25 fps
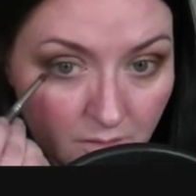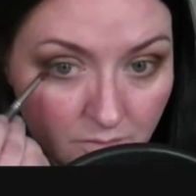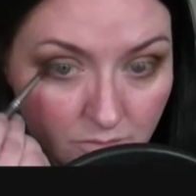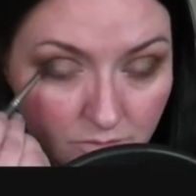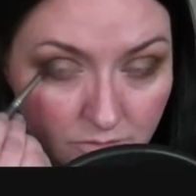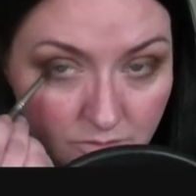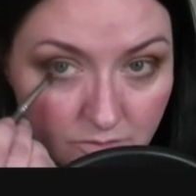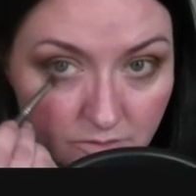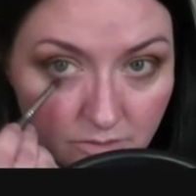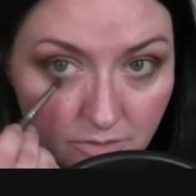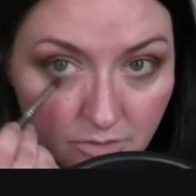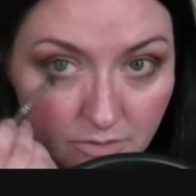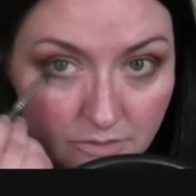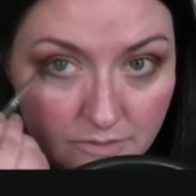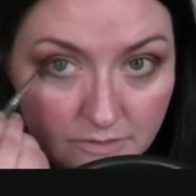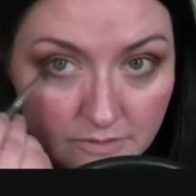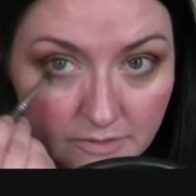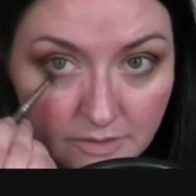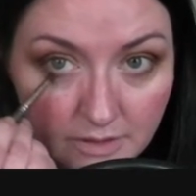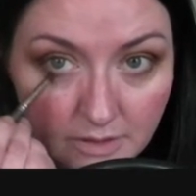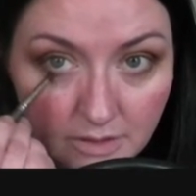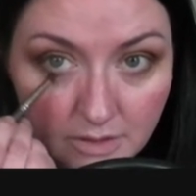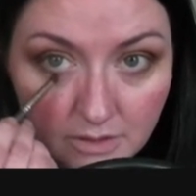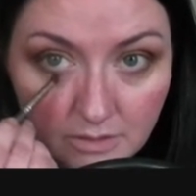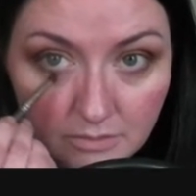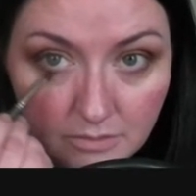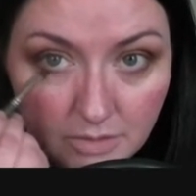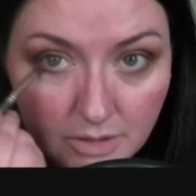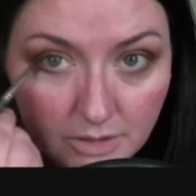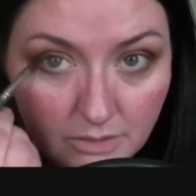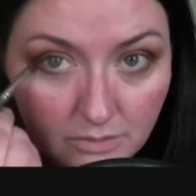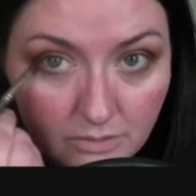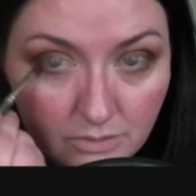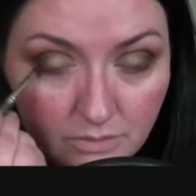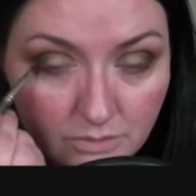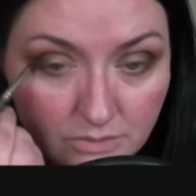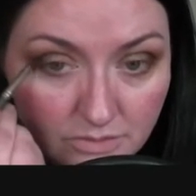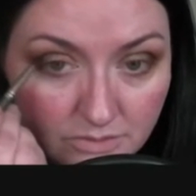Just noticing my
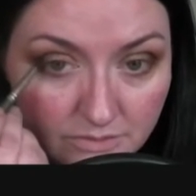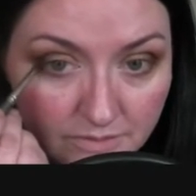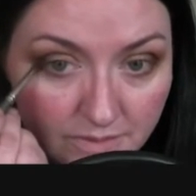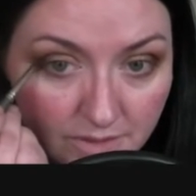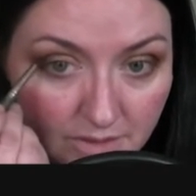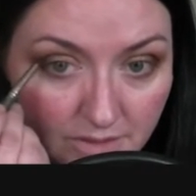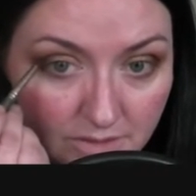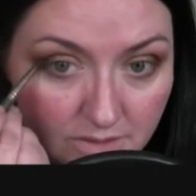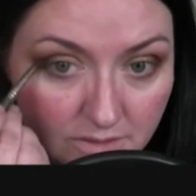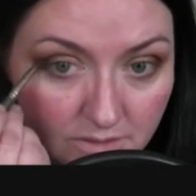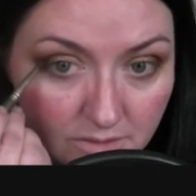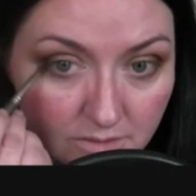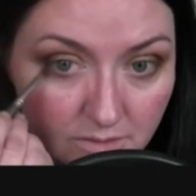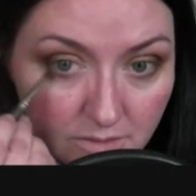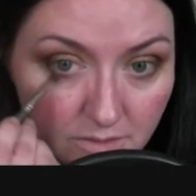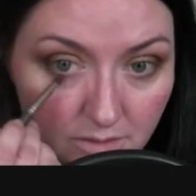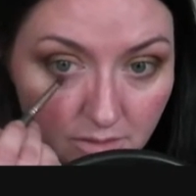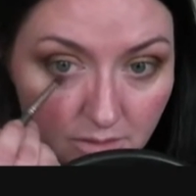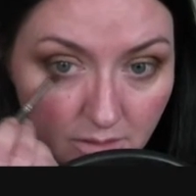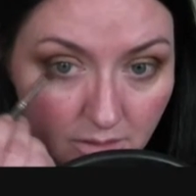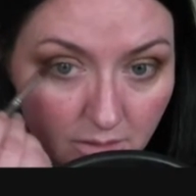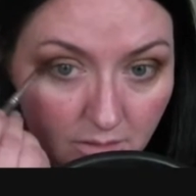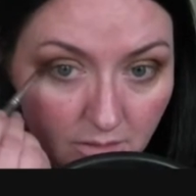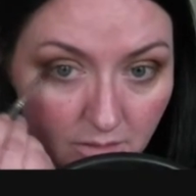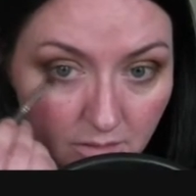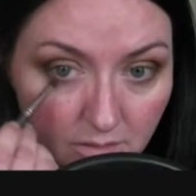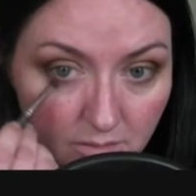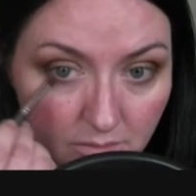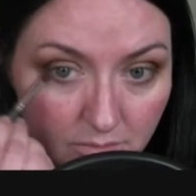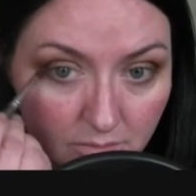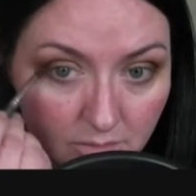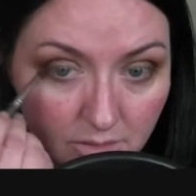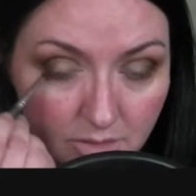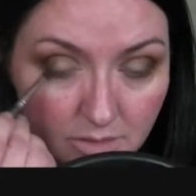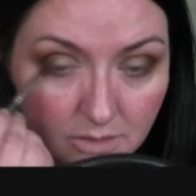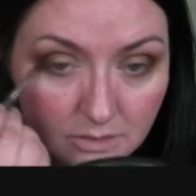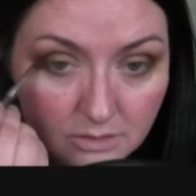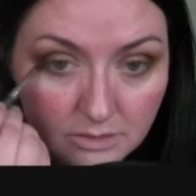crow's feet are
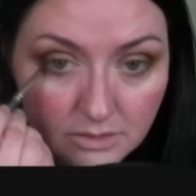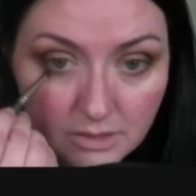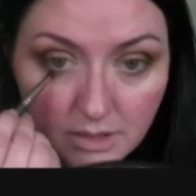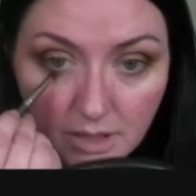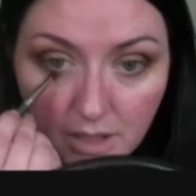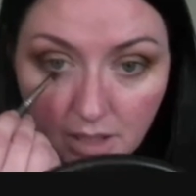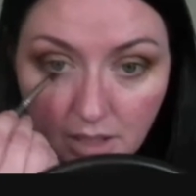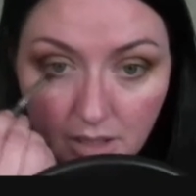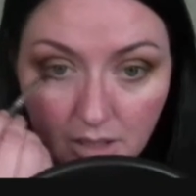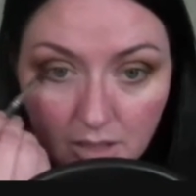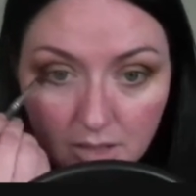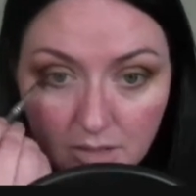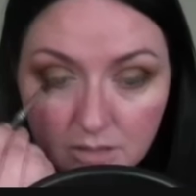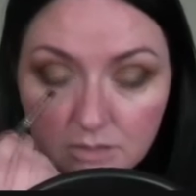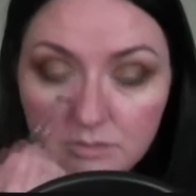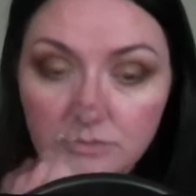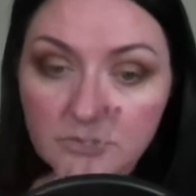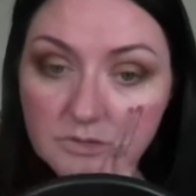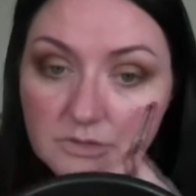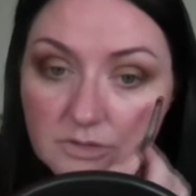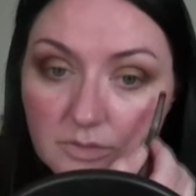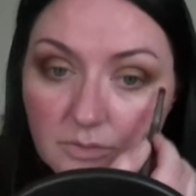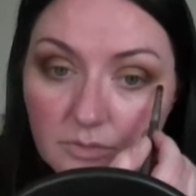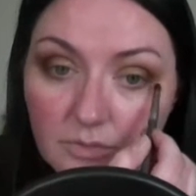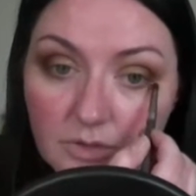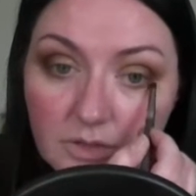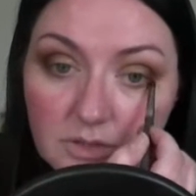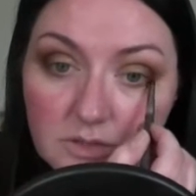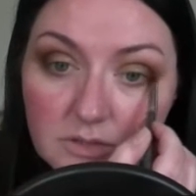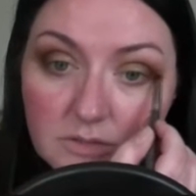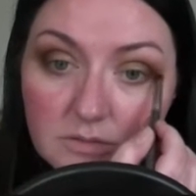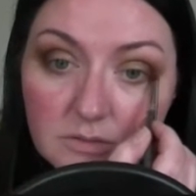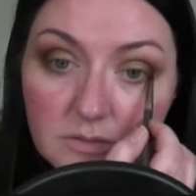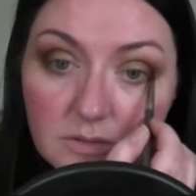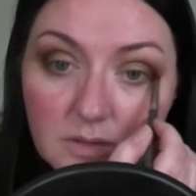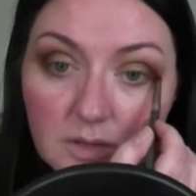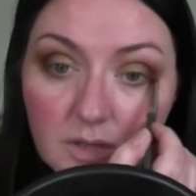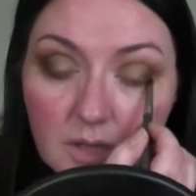horrible today for some
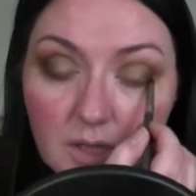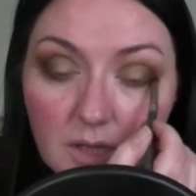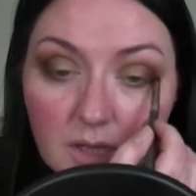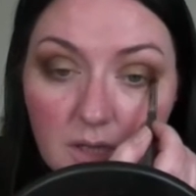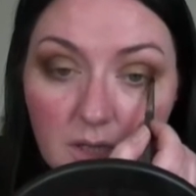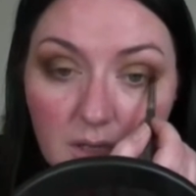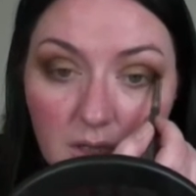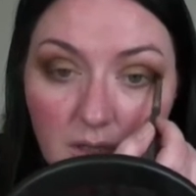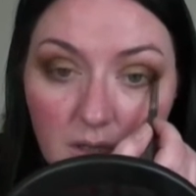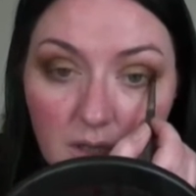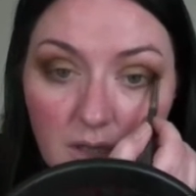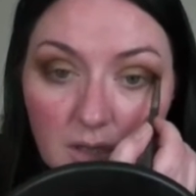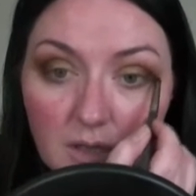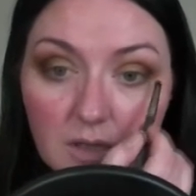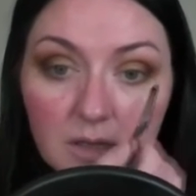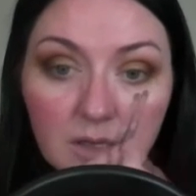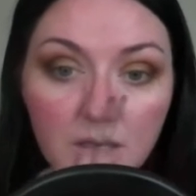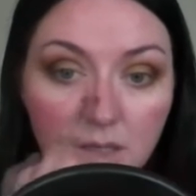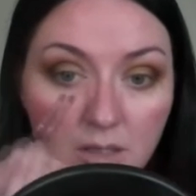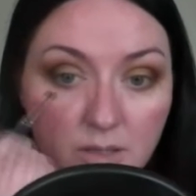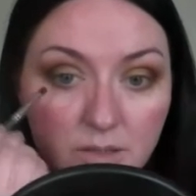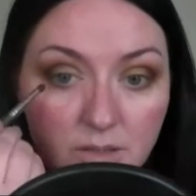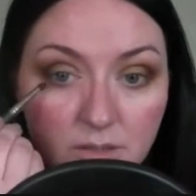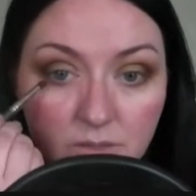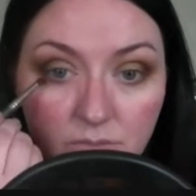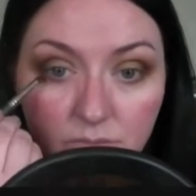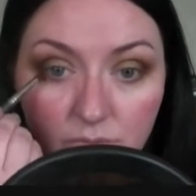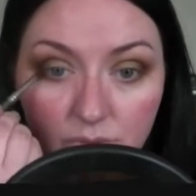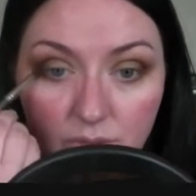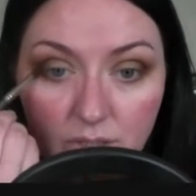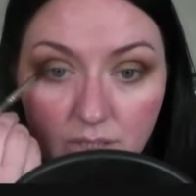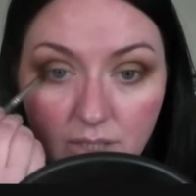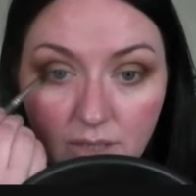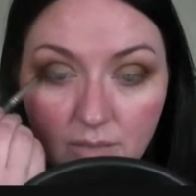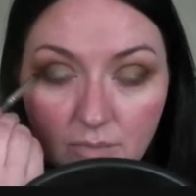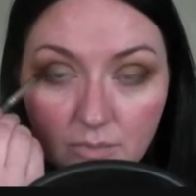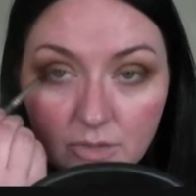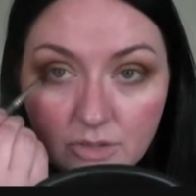reason. I didn't
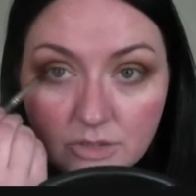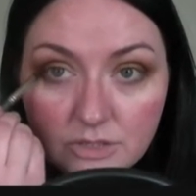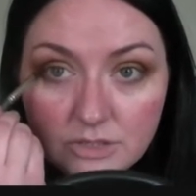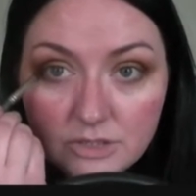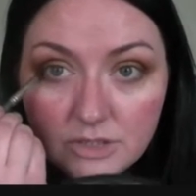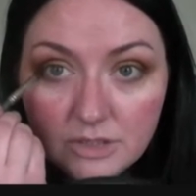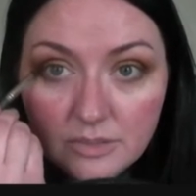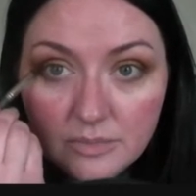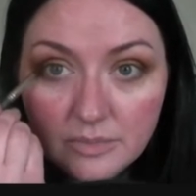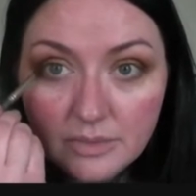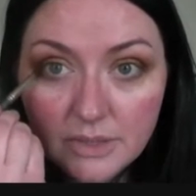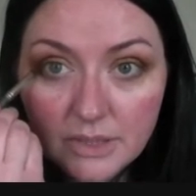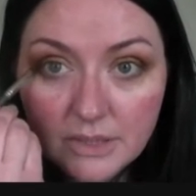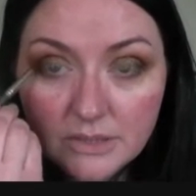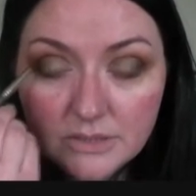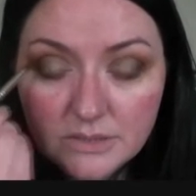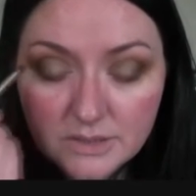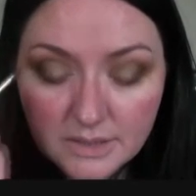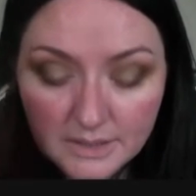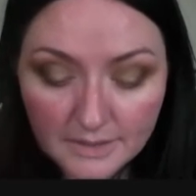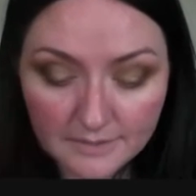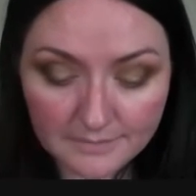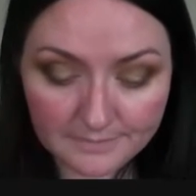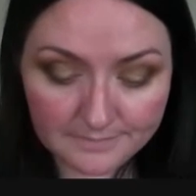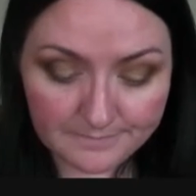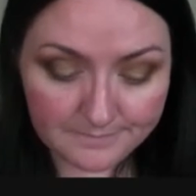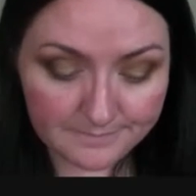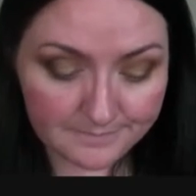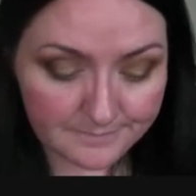really get much sleep last night.